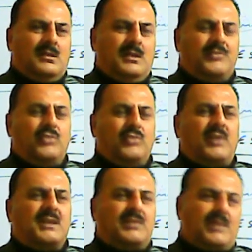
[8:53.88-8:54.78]
If you
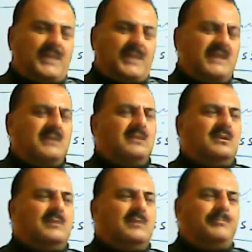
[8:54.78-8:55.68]
want give up any
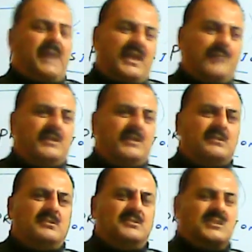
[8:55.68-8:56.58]
bad
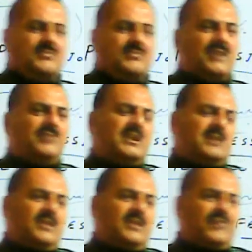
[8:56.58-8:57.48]
habit, just one week is
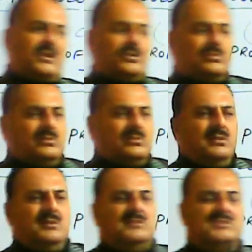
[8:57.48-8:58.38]
enough for you.
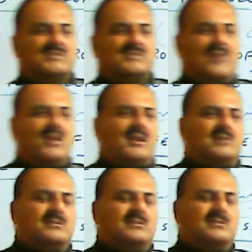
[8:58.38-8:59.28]
Just seven
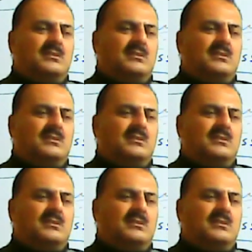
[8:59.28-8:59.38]
days,